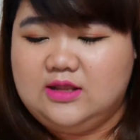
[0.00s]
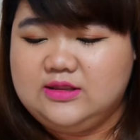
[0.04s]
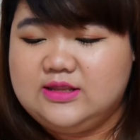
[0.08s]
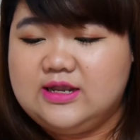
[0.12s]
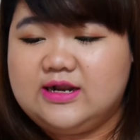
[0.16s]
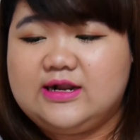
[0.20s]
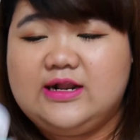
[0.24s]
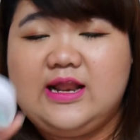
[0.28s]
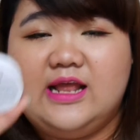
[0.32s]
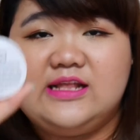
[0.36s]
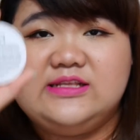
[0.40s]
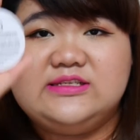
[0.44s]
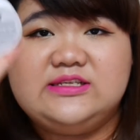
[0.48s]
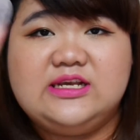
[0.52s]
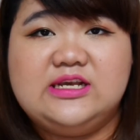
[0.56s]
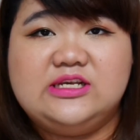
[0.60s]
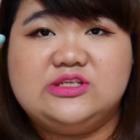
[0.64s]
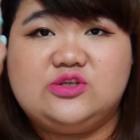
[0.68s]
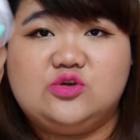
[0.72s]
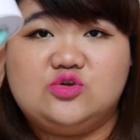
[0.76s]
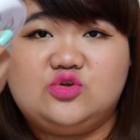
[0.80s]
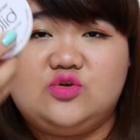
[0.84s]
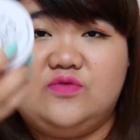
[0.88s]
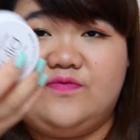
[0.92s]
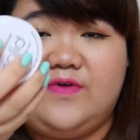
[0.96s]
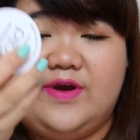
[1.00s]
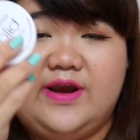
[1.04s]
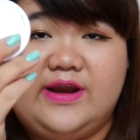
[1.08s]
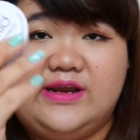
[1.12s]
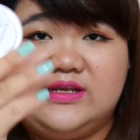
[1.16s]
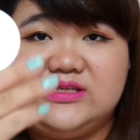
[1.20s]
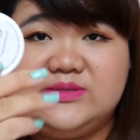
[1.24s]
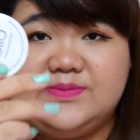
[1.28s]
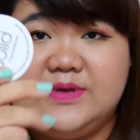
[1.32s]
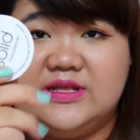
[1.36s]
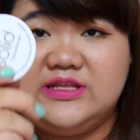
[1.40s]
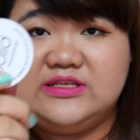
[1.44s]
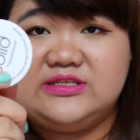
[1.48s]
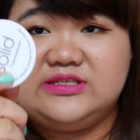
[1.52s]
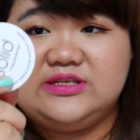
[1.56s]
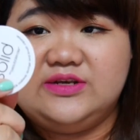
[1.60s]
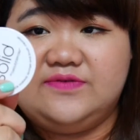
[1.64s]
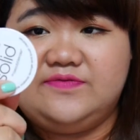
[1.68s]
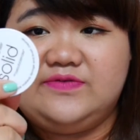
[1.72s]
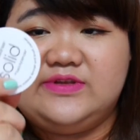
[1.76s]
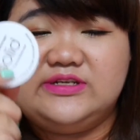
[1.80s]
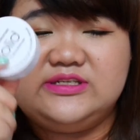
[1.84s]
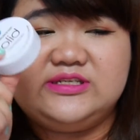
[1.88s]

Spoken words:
the cleanser is also very expensive.